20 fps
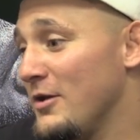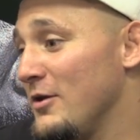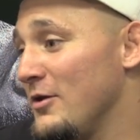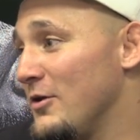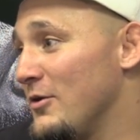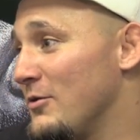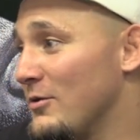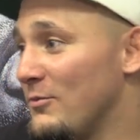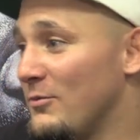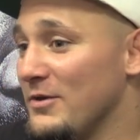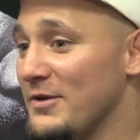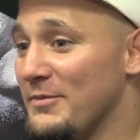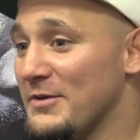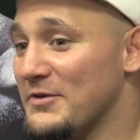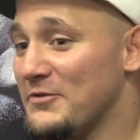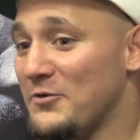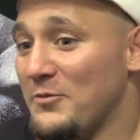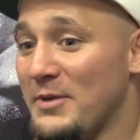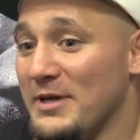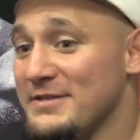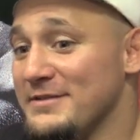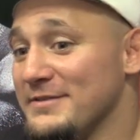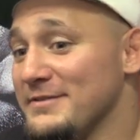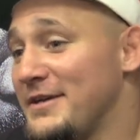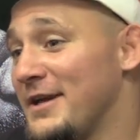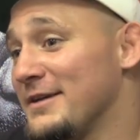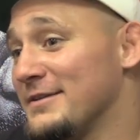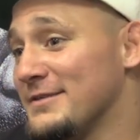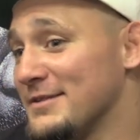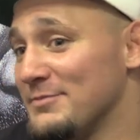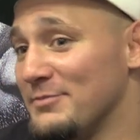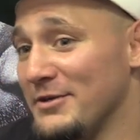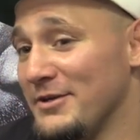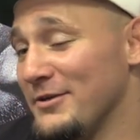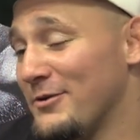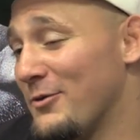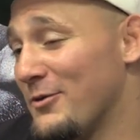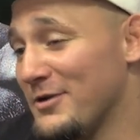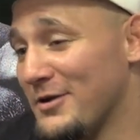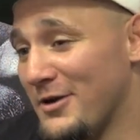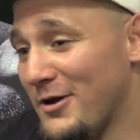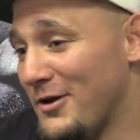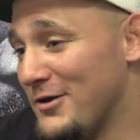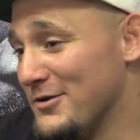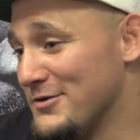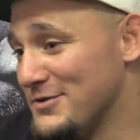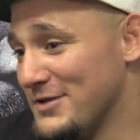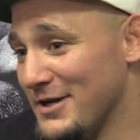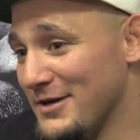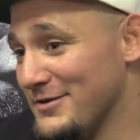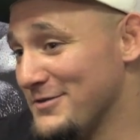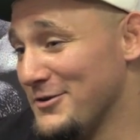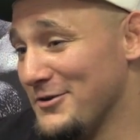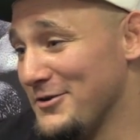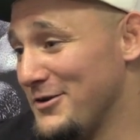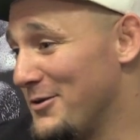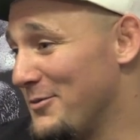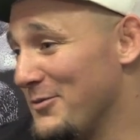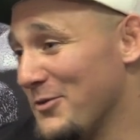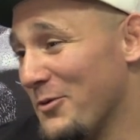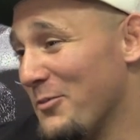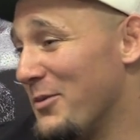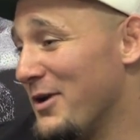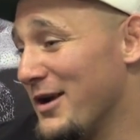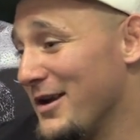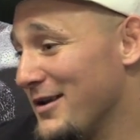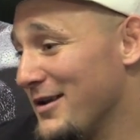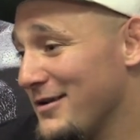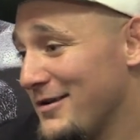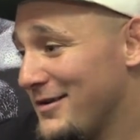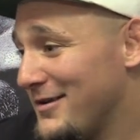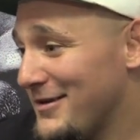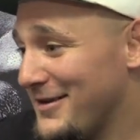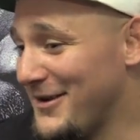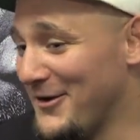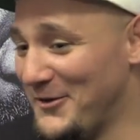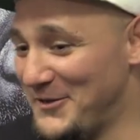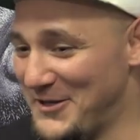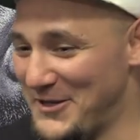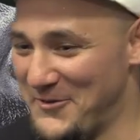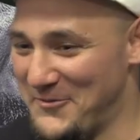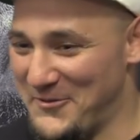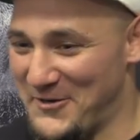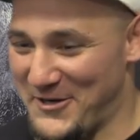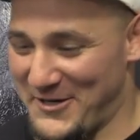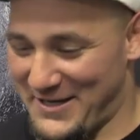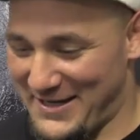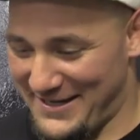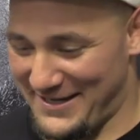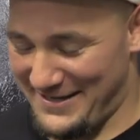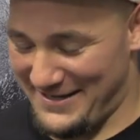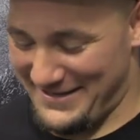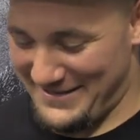You're one of the best fullbacks in Texas, but you're going to college now, so you know your buddy. Go in there and work.